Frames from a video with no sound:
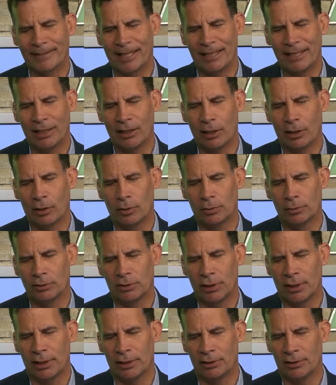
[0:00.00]

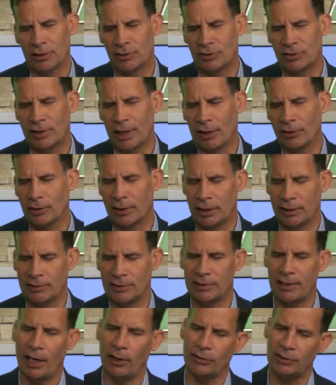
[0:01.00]
is
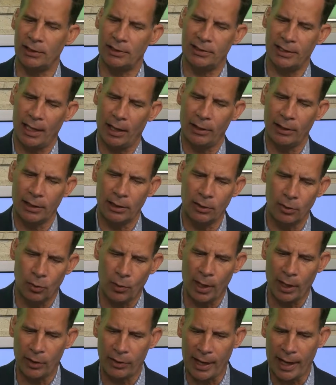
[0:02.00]
Delta telling you to
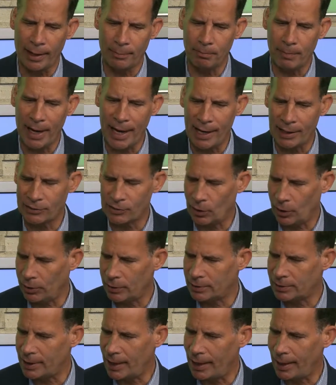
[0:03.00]
wear that mask all
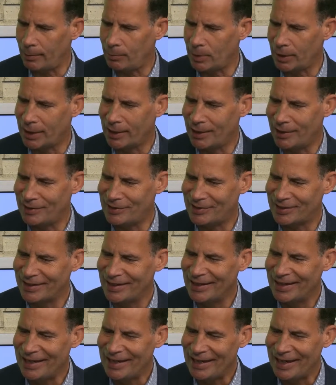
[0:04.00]
the time because
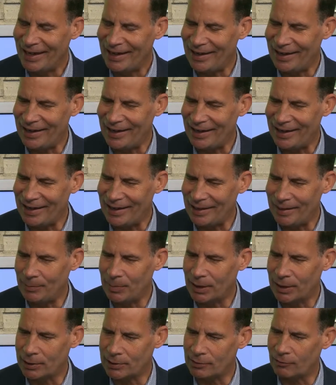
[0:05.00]
of
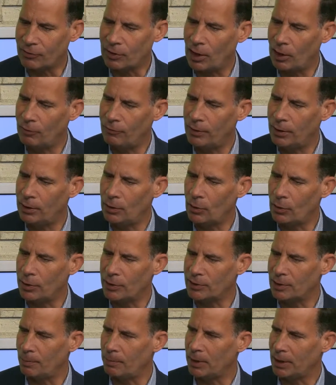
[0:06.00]
COVID, or
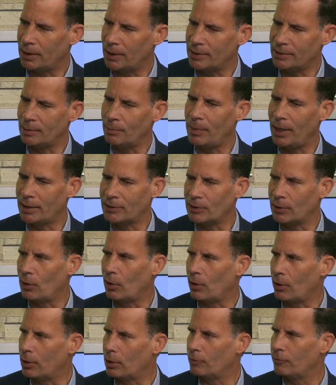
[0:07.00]
is it because it makes it
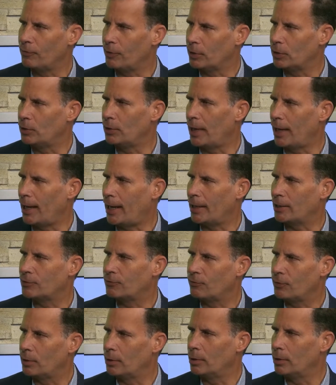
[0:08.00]
harder for you to
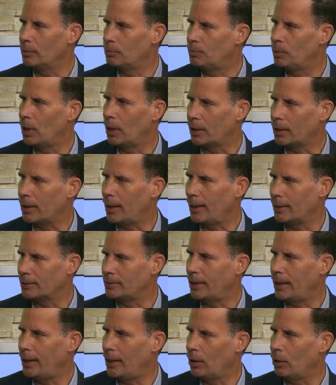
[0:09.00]
ask for a
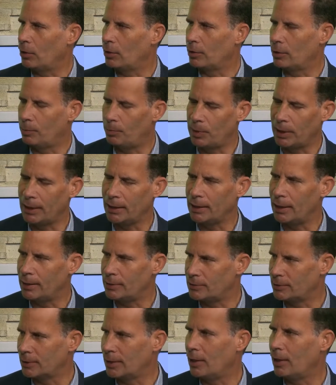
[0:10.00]
cocktail or the
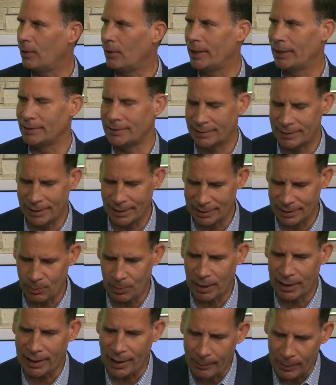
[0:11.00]
peanuts? It's
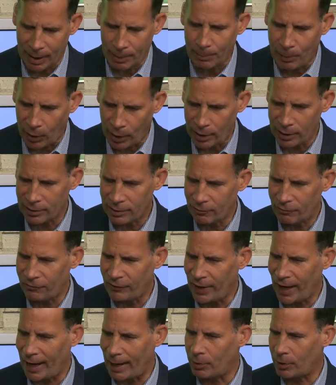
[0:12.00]
becoming part of the
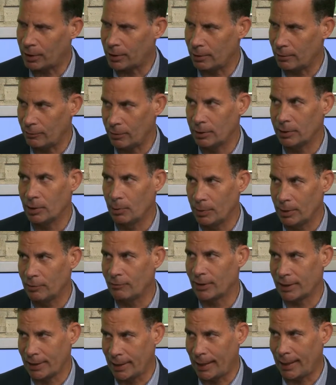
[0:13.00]
fabric of a little bit
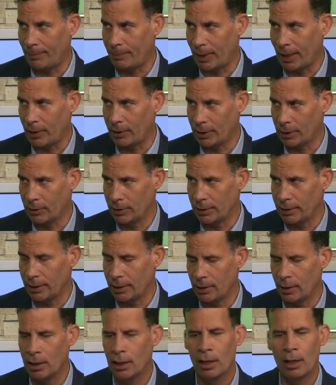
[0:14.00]
of a cop-out here and
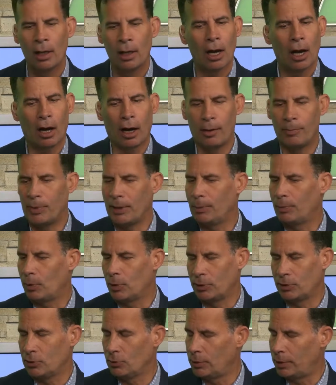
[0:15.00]
there. Our people
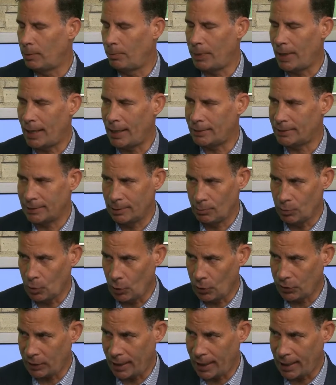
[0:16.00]
are doing the best in
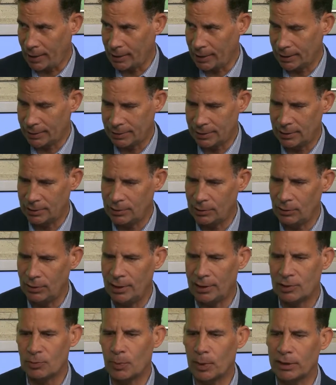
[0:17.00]
both counties to do
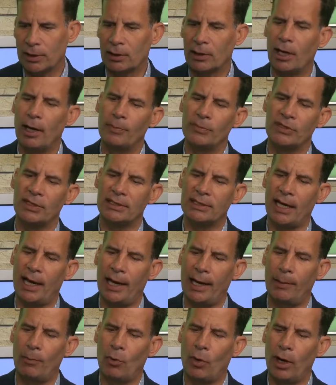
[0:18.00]
this, but there comes a
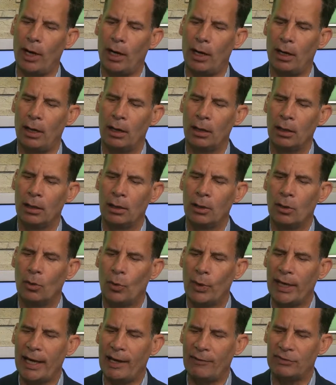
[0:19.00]
time where
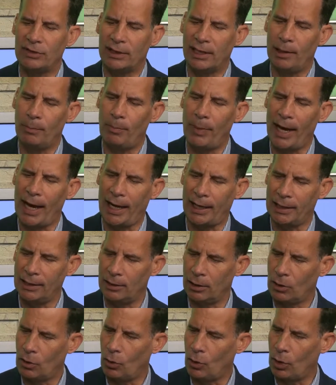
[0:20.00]
we have to get back in
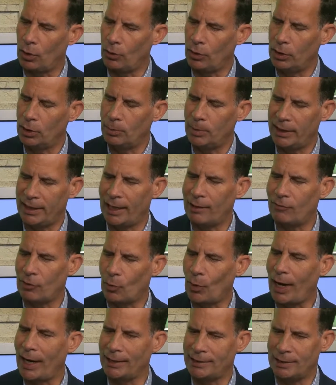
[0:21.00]
the courtroom, and they have a
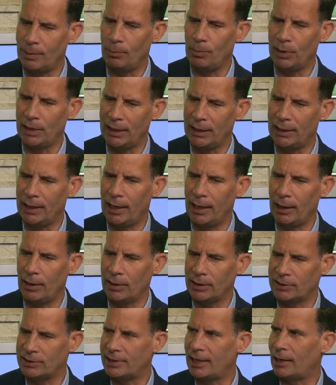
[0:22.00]
right to be there
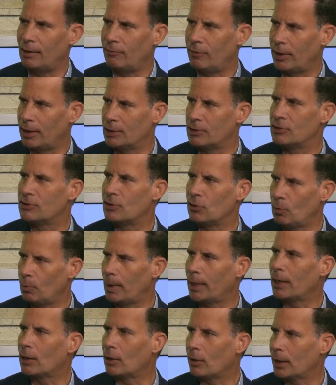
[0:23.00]
instead of on a Zoom
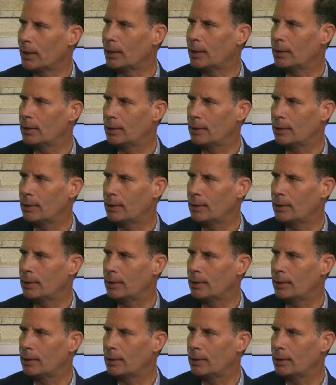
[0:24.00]
hearing.